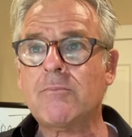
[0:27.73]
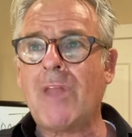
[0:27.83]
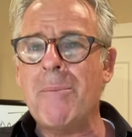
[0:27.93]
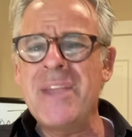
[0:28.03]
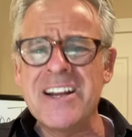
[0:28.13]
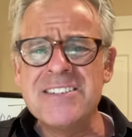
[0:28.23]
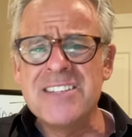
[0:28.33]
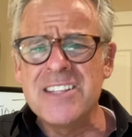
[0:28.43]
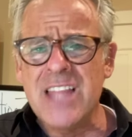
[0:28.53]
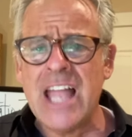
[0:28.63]
because
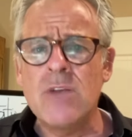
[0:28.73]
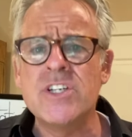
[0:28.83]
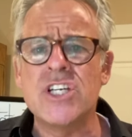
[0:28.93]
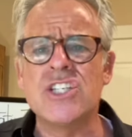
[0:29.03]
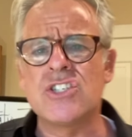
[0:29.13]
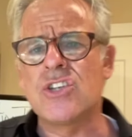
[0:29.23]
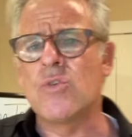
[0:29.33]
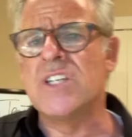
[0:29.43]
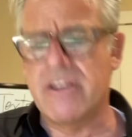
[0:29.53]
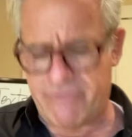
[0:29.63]
the language is so
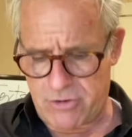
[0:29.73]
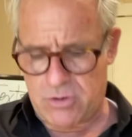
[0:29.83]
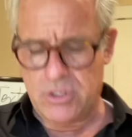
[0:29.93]
difficult.